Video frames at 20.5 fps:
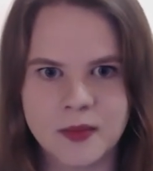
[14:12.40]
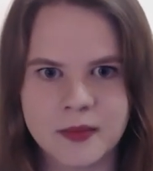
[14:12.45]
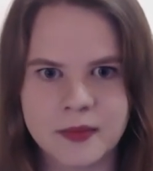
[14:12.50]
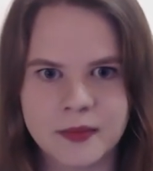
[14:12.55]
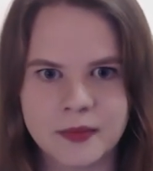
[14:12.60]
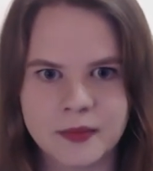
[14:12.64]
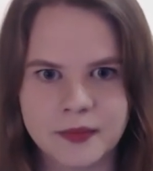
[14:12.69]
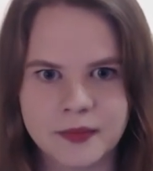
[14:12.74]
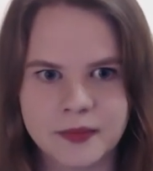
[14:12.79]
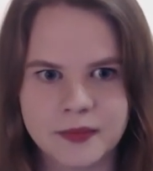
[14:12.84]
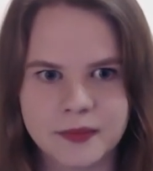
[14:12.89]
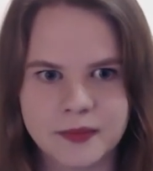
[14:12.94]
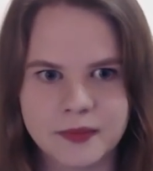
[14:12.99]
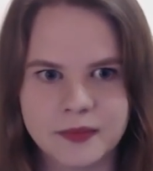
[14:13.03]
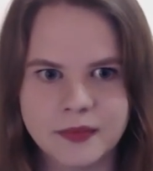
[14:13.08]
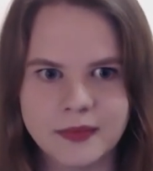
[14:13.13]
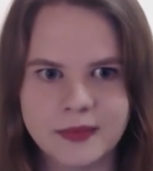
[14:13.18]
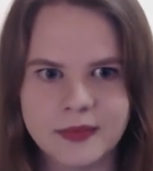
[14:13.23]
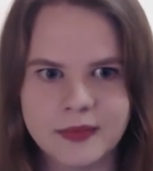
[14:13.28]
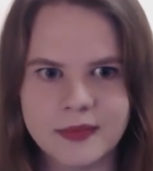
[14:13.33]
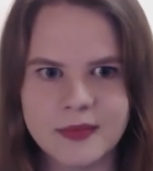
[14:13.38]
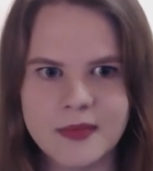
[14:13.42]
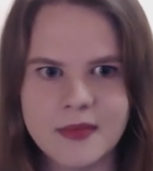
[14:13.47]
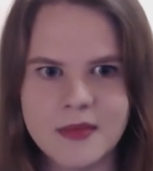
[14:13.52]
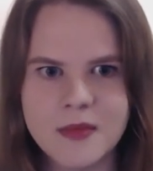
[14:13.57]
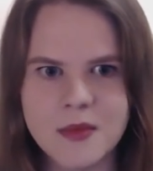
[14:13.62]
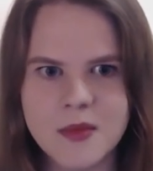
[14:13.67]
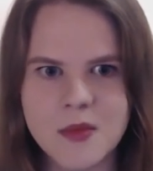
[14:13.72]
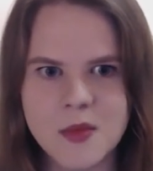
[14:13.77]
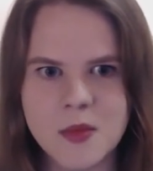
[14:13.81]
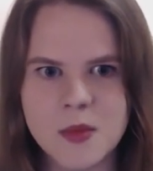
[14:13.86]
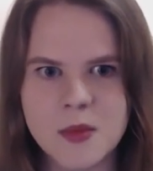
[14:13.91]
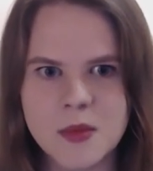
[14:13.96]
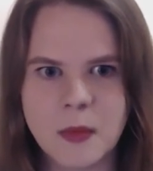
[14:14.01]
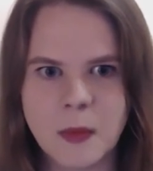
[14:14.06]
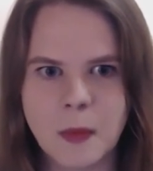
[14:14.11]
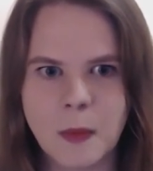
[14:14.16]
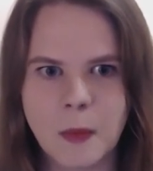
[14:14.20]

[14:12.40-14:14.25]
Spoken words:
No one is speaking in this clip.